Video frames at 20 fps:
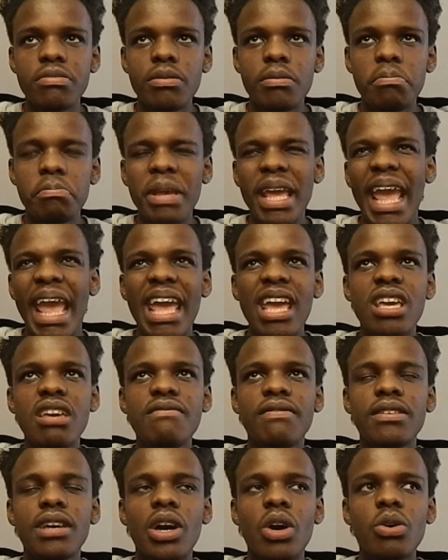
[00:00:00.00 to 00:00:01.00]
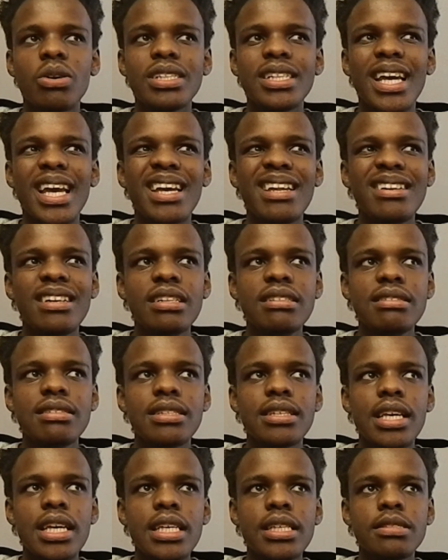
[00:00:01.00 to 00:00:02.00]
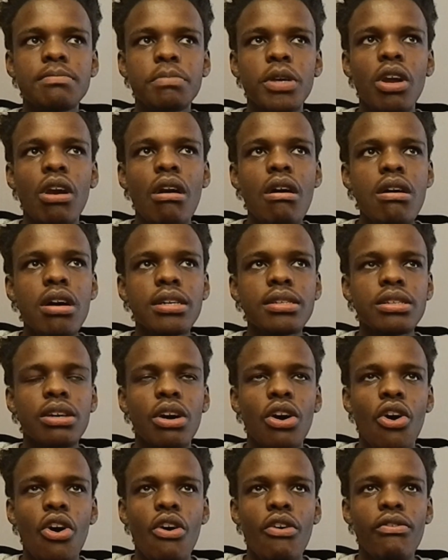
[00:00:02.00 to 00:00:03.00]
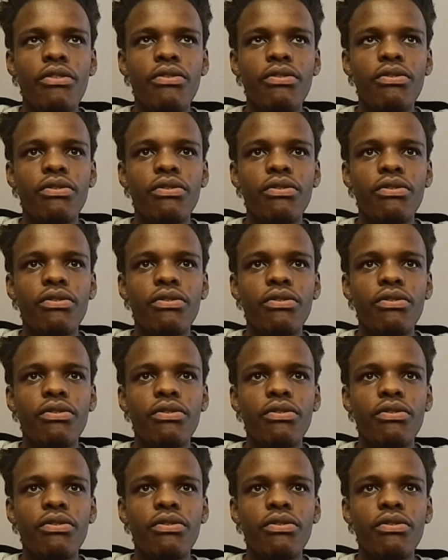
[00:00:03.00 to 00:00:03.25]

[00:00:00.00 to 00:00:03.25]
behavior or tendency is because of